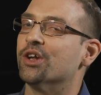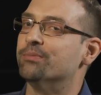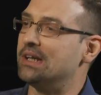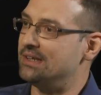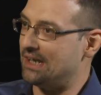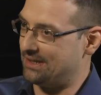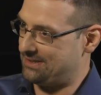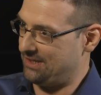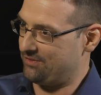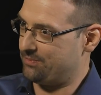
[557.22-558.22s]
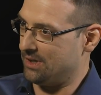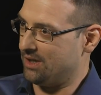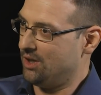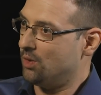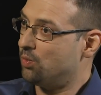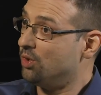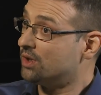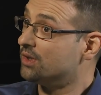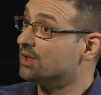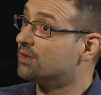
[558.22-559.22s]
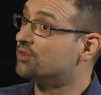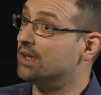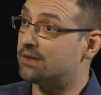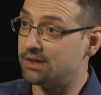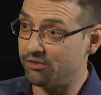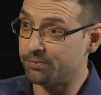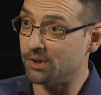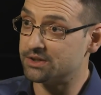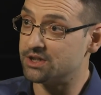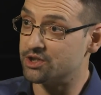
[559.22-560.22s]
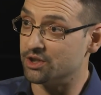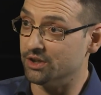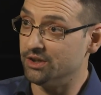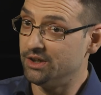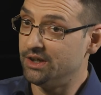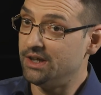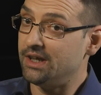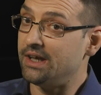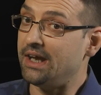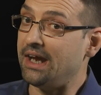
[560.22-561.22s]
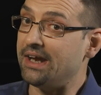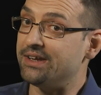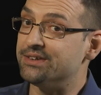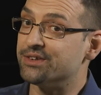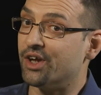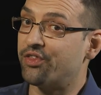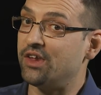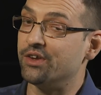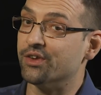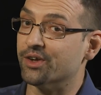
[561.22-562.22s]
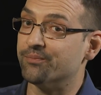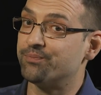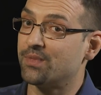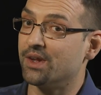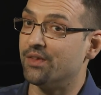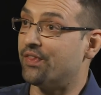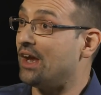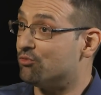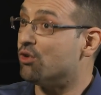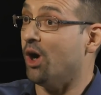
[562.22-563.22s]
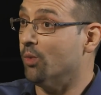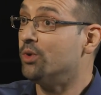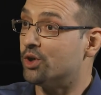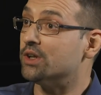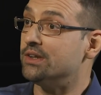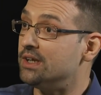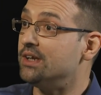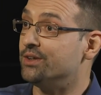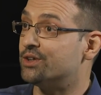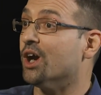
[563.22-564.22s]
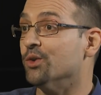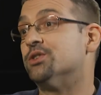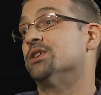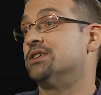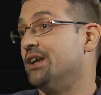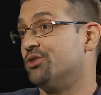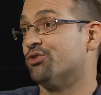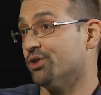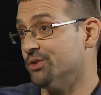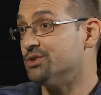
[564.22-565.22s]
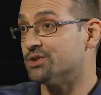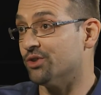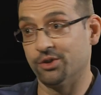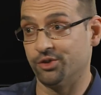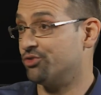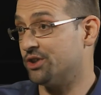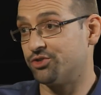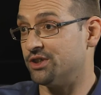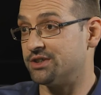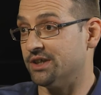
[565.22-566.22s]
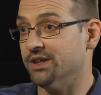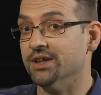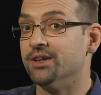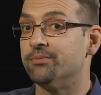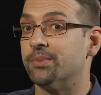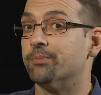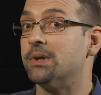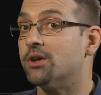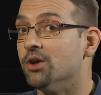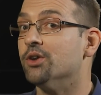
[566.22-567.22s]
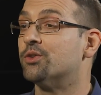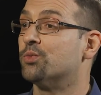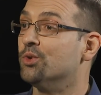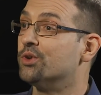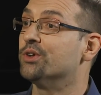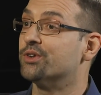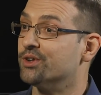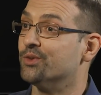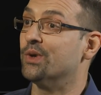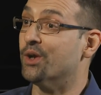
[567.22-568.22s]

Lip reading: as many negatives. But Walker's a serious politician, and I think that role could indeed go to Ted Cruz or Chris Christie, but because Walker's going to win